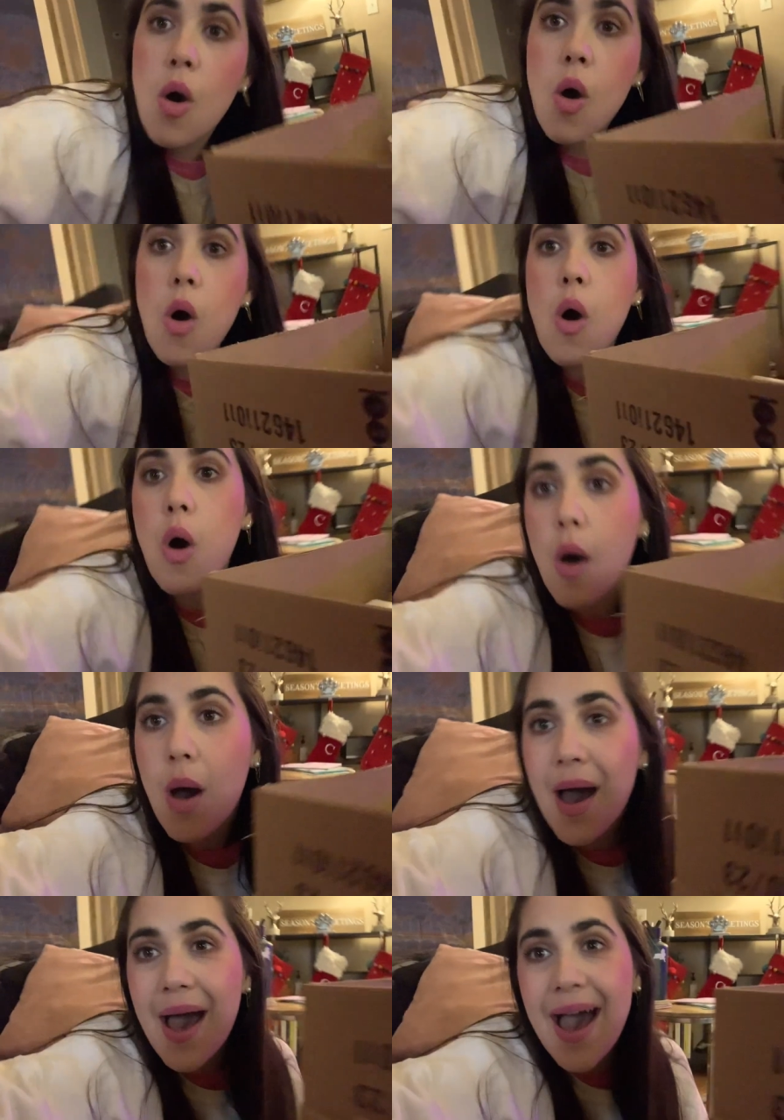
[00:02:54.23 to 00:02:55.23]
Oh,
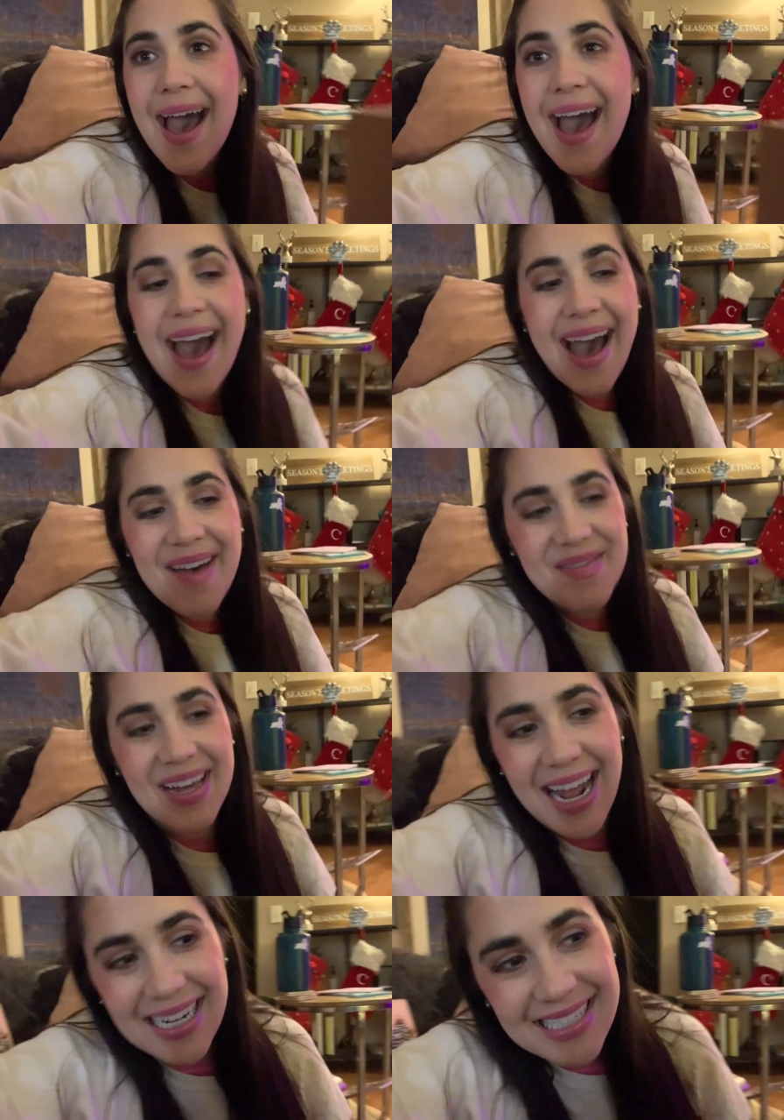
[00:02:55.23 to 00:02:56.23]

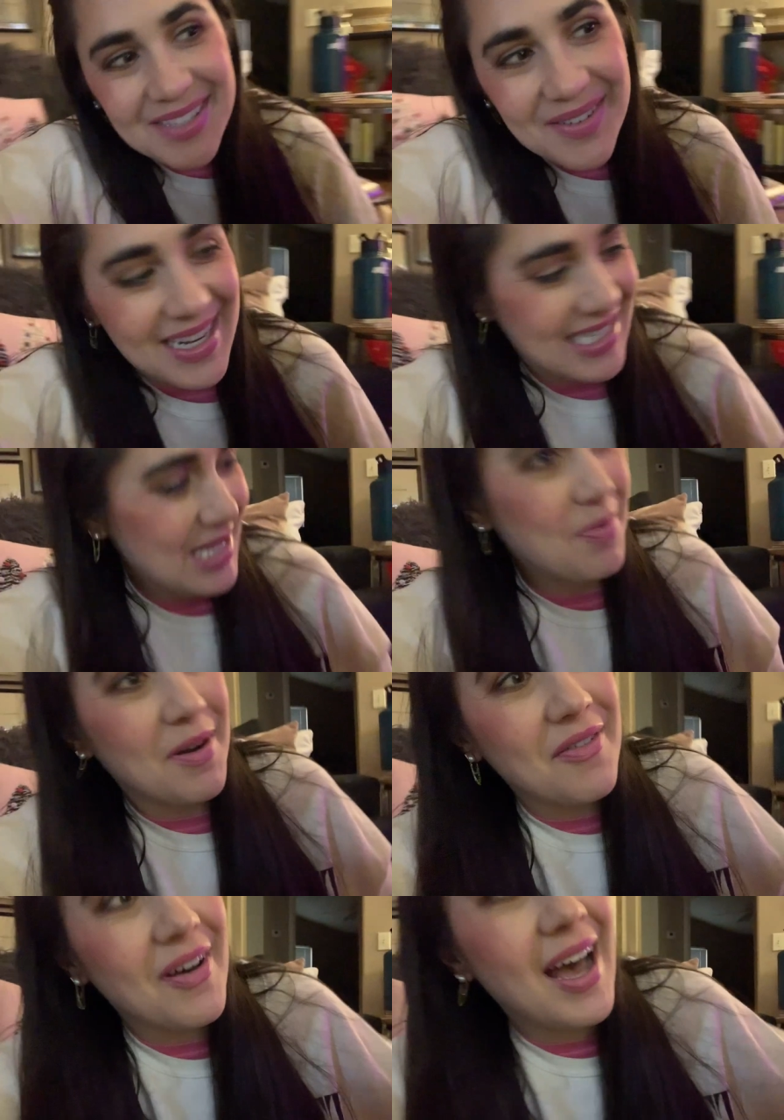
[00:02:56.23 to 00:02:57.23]
but I just wanted to
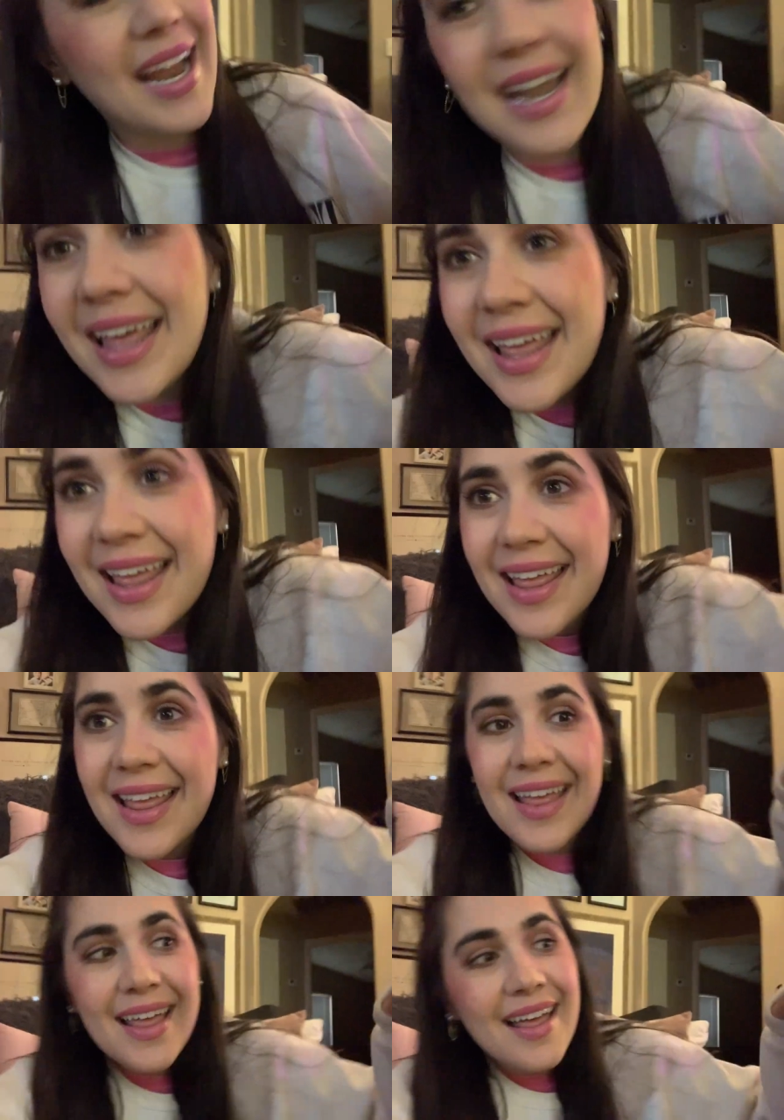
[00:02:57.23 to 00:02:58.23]
provide
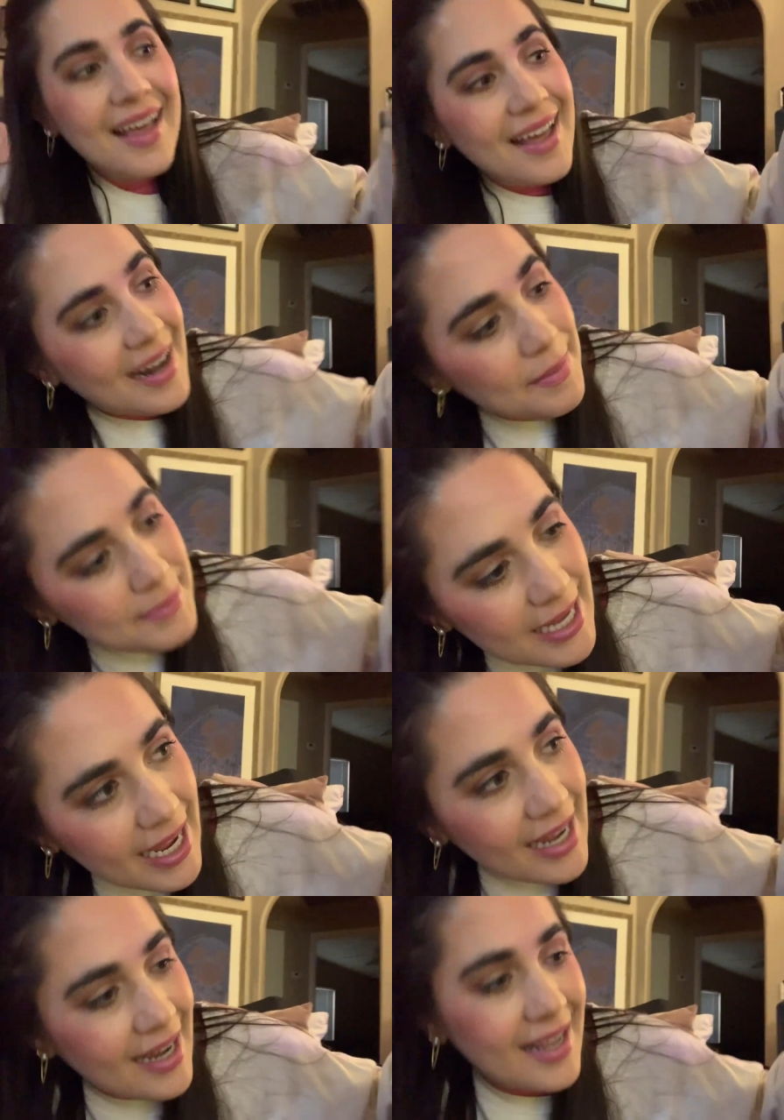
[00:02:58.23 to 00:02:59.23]
an
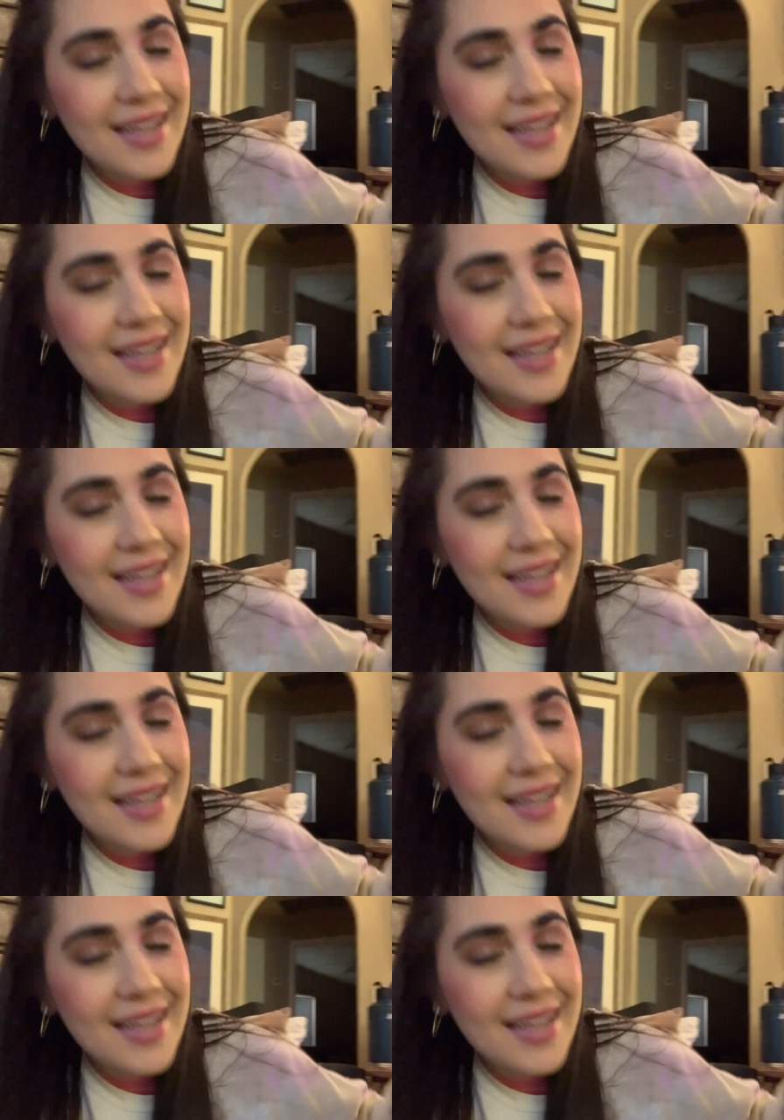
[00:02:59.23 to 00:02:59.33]
update.